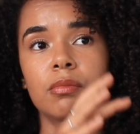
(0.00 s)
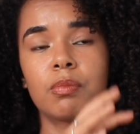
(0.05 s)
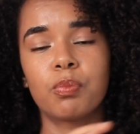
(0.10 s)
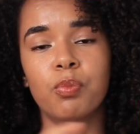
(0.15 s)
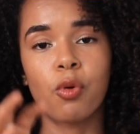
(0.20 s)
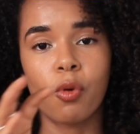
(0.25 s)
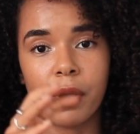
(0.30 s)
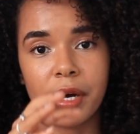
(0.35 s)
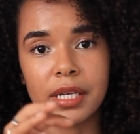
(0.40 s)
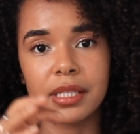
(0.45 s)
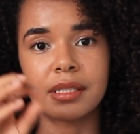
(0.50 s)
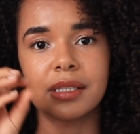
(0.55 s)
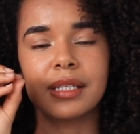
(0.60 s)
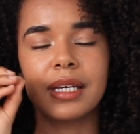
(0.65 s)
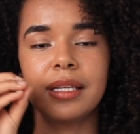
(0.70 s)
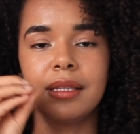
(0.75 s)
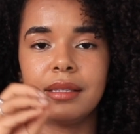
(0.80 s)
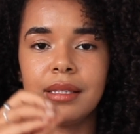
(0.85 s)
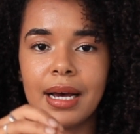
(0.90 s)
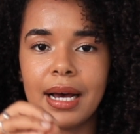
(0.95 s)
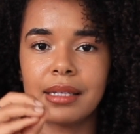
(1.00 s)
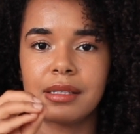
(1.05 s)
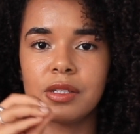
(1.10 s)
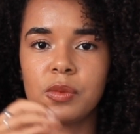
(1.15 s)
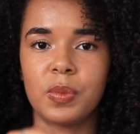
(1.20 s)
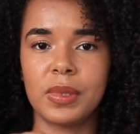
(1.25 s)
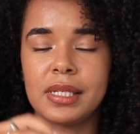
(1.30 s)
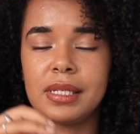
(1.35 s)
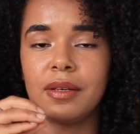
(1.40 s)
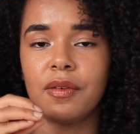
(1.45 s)
points in that
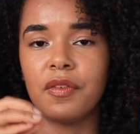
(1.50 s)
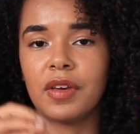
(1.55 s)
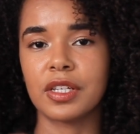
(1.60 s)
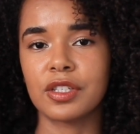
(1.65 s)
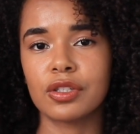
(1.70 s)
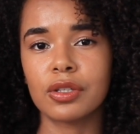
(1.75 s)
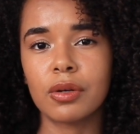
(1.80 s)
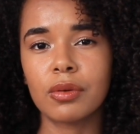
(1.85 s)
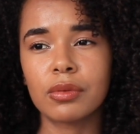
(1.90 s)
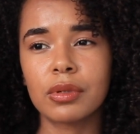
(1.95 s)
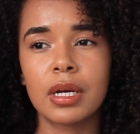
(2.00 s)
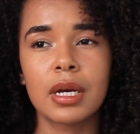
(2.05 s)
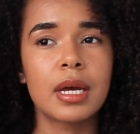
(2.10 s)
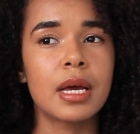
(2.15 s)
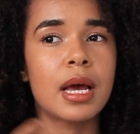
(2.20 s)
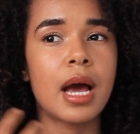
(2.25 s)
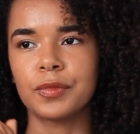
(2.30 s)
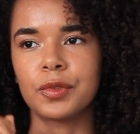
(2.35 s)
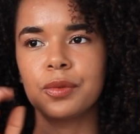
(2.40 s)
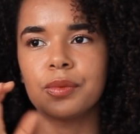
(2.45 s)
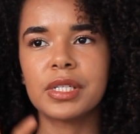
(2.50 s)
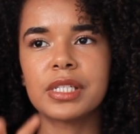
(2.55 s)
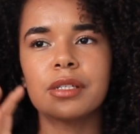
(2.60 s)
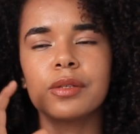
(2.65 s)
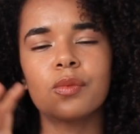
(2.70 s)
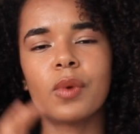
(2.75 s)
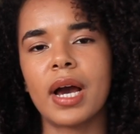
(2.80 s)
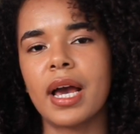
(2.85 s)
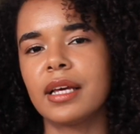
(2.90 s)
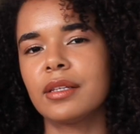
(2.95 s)
specific zone. The reason
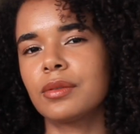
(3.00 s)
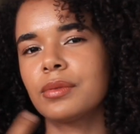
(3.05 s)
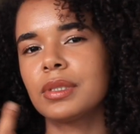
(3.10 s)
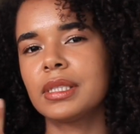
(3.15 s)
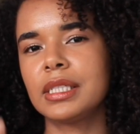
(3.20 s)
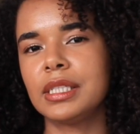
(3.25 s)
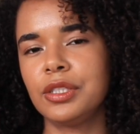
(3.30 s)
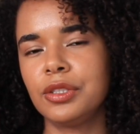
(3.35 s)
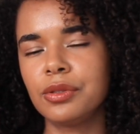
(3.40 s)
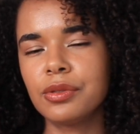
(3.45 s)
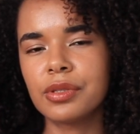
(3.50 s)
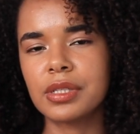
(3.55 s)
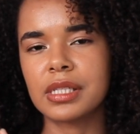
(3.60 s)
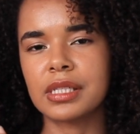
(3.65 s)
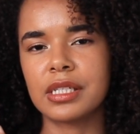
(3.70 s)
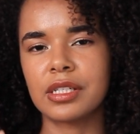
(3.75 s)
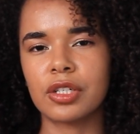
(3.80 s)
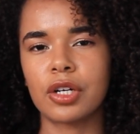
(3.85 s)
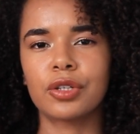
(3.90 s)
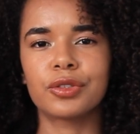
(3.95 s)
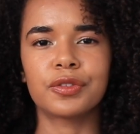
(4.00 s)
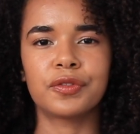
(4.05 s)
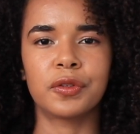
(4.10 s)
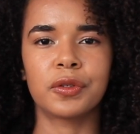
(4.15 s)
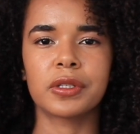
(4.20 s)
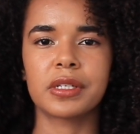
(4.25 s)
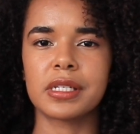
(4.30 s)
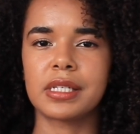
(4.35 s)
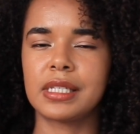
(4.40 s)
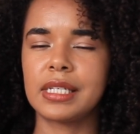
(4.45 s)
why I don't really use this
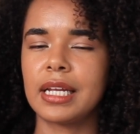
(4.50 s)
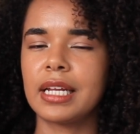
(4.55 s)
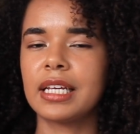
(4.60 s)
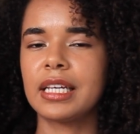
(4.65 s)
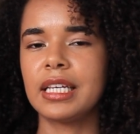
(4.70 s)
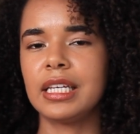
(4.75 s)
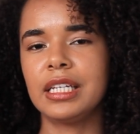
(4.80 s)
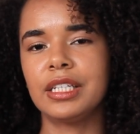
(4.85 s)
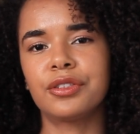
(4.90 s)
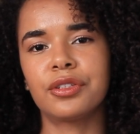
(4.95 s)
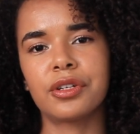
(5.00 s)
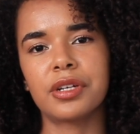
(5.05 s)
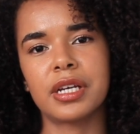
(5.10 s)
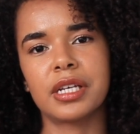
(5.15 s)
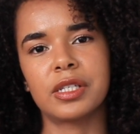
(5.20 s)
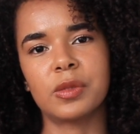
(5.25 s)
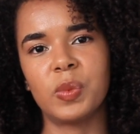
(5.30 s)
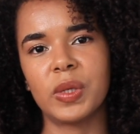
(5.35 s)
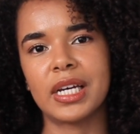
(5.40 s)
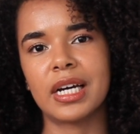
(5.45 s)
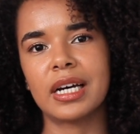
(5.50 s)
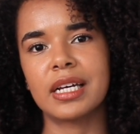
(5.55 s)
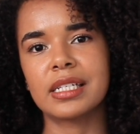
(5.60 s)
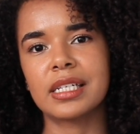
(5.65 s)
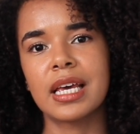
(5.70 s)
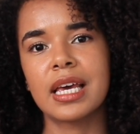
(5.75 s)
autofocus setting either is because